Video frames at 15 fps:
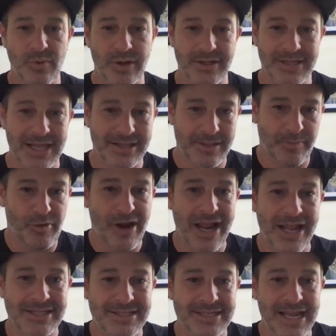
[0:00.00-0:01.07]
that the
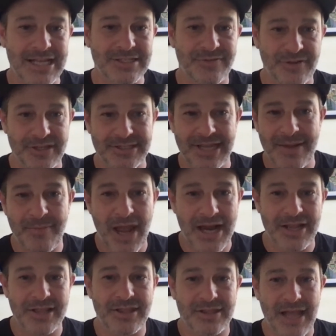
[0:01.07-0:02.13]
brand stands for, the same kind
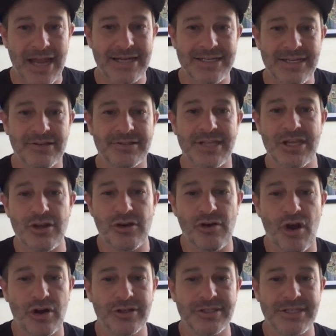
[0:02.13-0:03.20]
of ideals that your
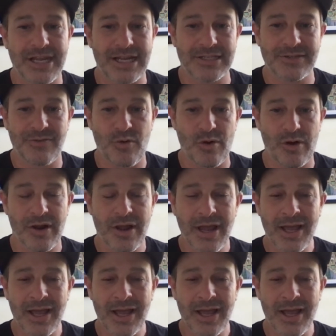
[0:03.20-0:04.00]
art stands for,